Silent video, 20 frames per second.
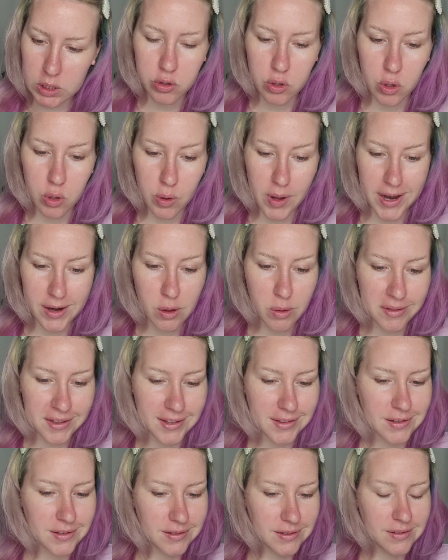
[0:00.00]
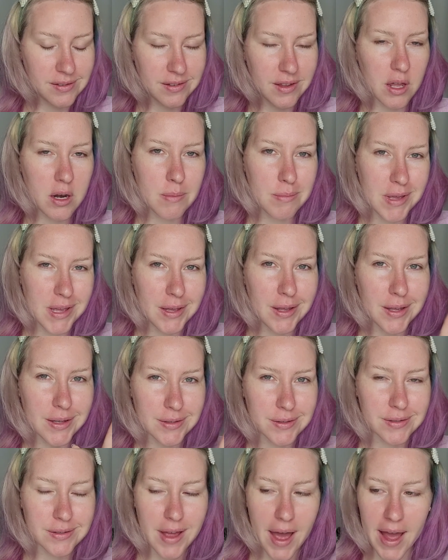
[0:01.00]
So I don't think this is going to be
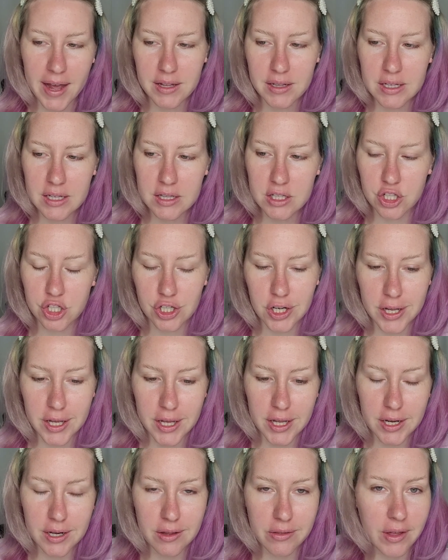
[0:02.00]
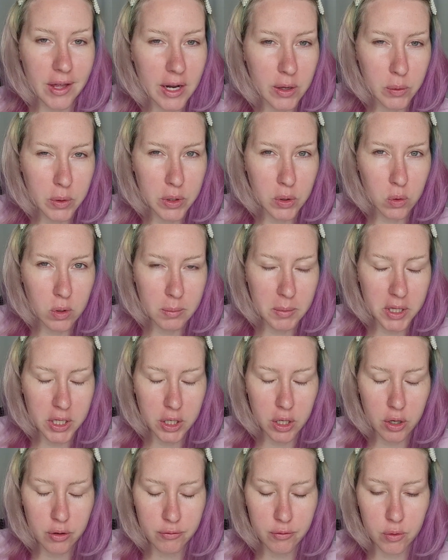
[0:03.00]
exactly the shade that I would normally
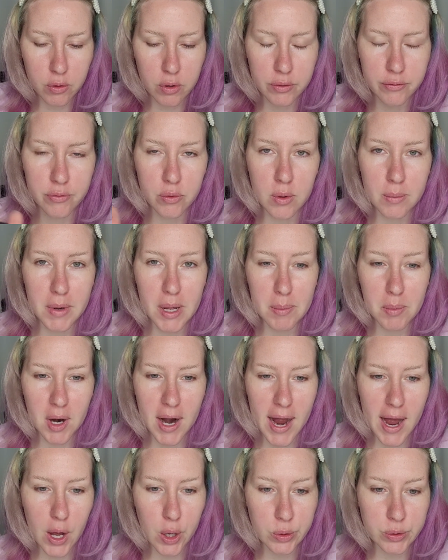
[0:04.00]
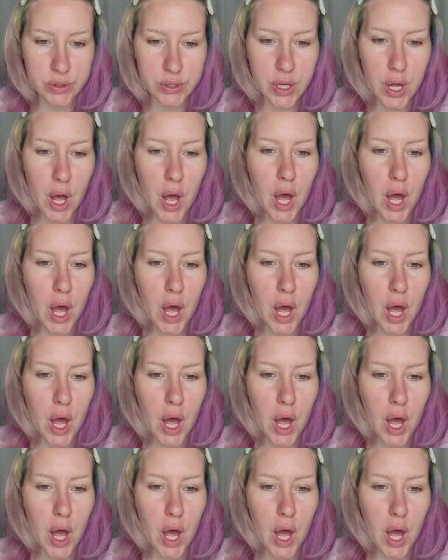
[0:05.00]
go for my brows.